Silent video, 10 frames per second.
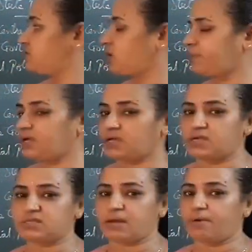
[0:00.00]
topic
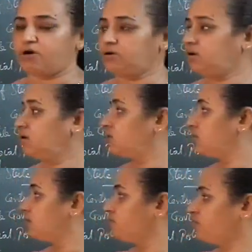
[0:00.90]
is about,
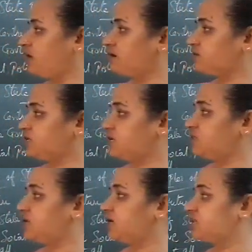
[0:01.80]
we have seen
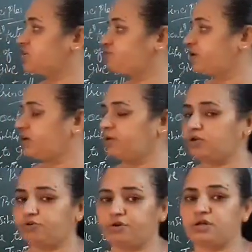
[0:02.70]
that this fundamental
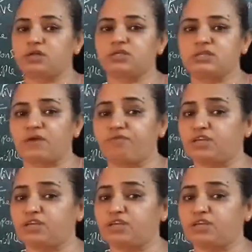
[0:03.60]
duty, every